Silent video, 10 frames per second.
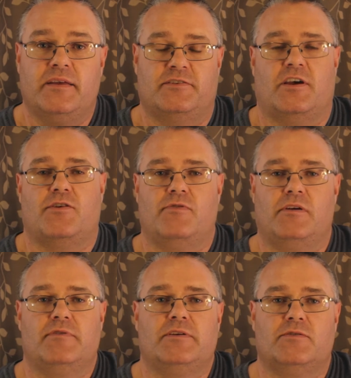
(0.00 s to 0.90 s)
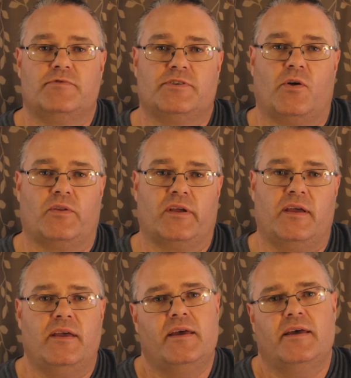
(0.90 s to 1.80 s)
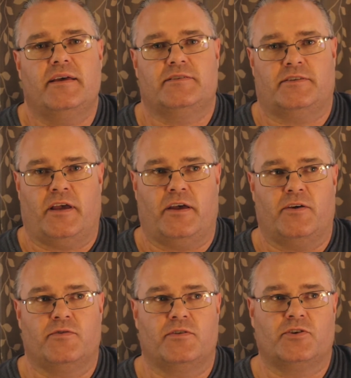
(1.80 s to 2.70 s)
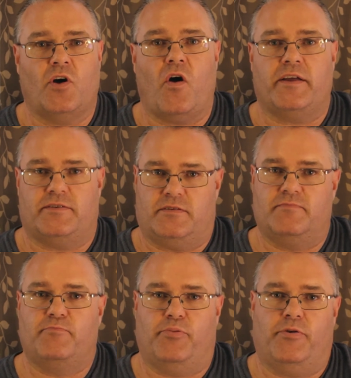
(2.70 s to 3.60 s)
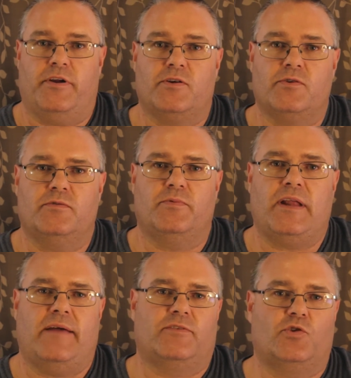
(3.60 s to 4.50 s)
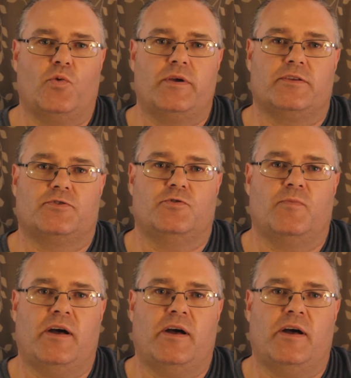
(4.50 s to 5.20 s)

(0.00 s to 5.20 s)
So really, really good result there. So the diet's pretty good. We don't have to tweak it too